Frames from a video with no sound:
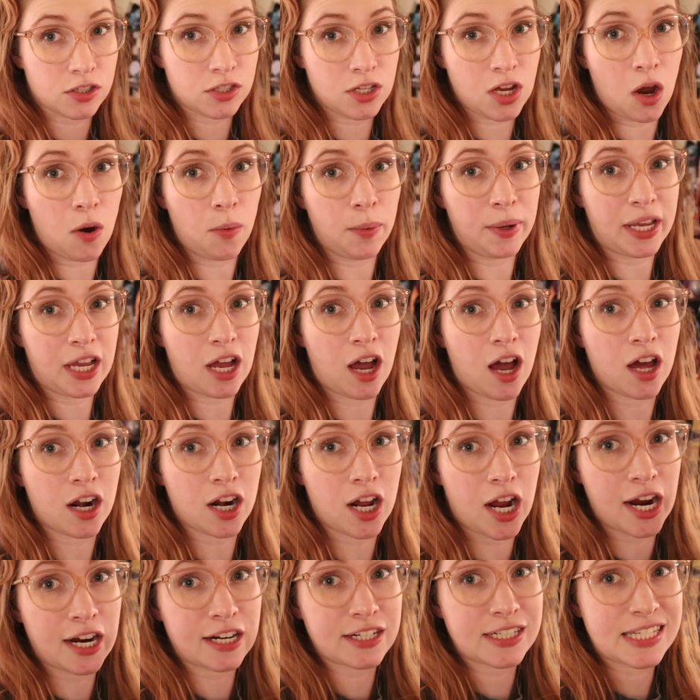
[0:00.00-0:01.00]
So we
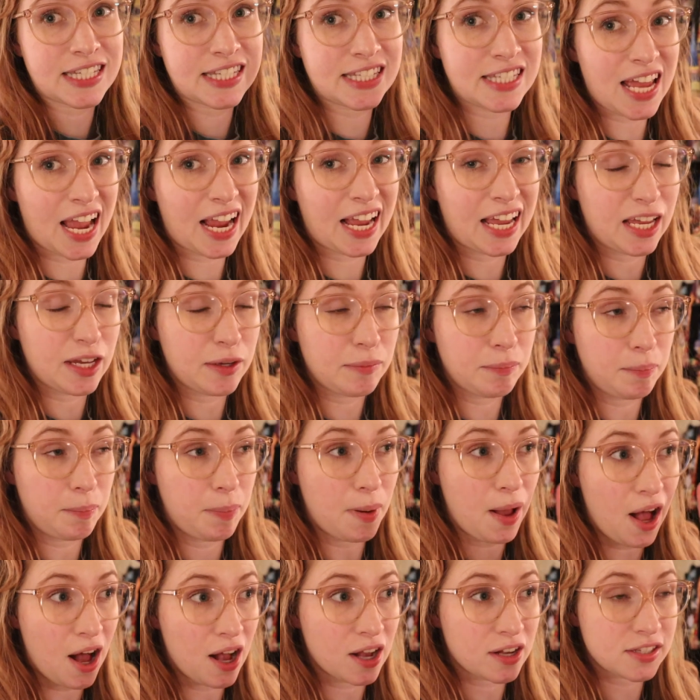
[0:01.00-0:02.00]
got our second
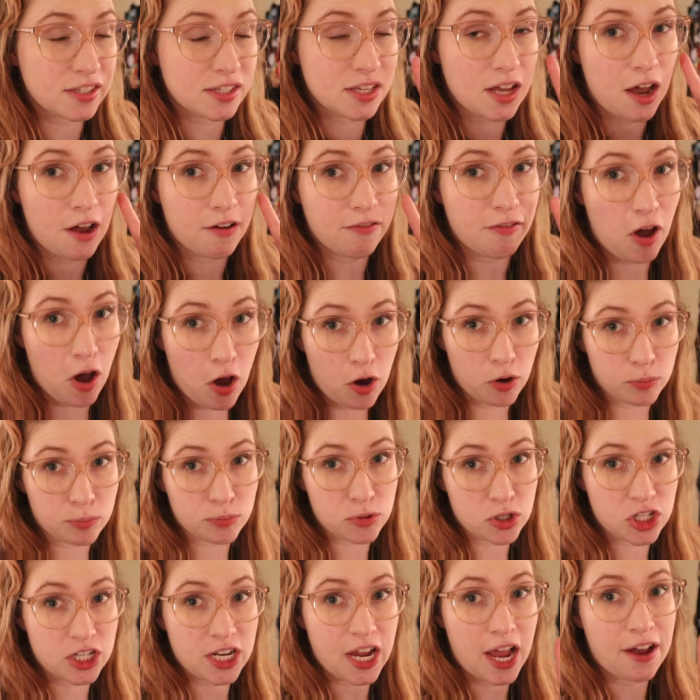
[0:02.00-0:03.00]
box of Home
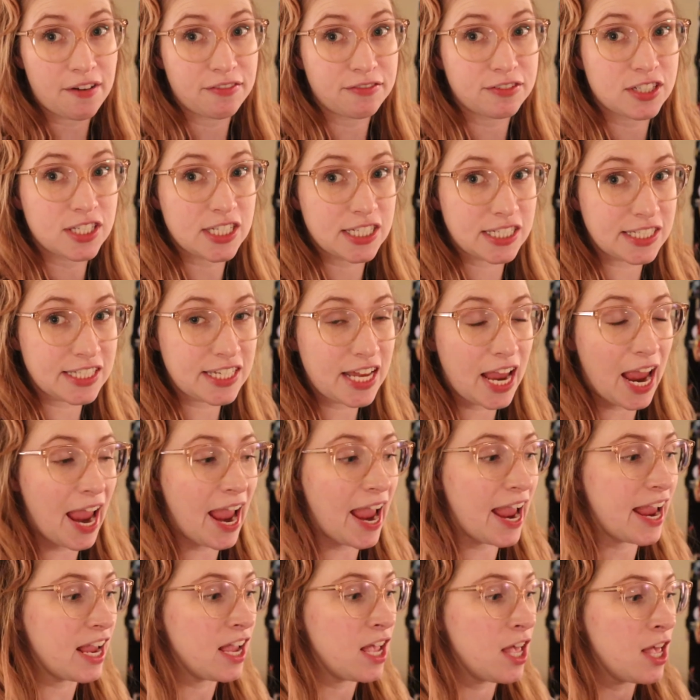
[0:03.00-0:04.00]
Chef
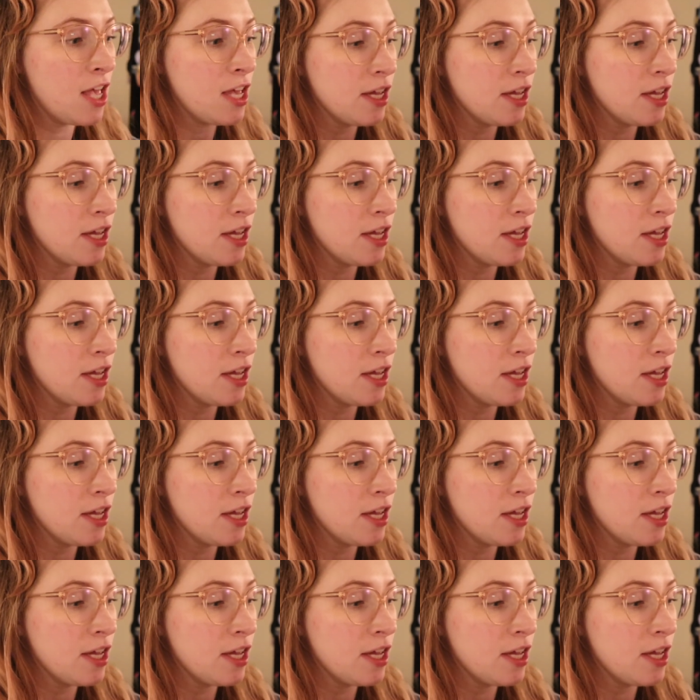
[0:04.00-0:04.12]
today.